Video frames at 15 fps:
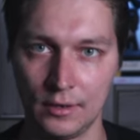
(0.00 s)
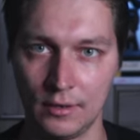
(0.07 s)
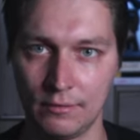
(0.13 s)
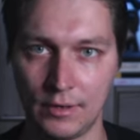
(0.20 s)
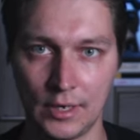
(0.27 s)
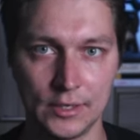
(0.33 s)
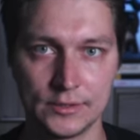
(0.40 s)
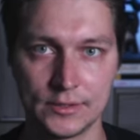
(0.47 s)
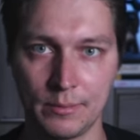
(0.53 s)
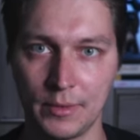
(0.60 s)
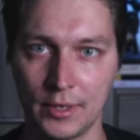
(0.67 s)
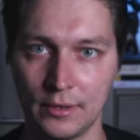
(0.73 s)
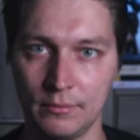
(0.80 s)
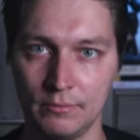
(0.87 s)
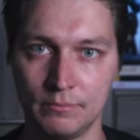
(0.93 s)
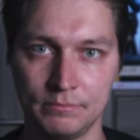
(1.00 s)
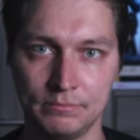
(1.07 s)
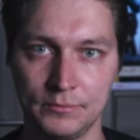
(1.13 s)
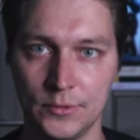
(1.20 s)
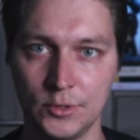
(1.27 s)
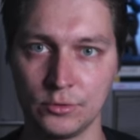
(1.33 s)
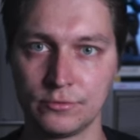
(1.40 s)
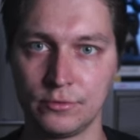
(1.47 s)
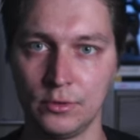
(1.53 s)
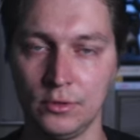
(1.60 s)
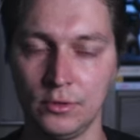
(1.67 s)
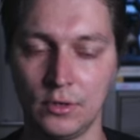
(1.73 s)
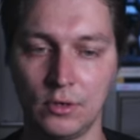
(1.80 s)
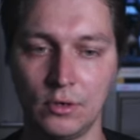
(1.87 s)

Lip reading: find something useful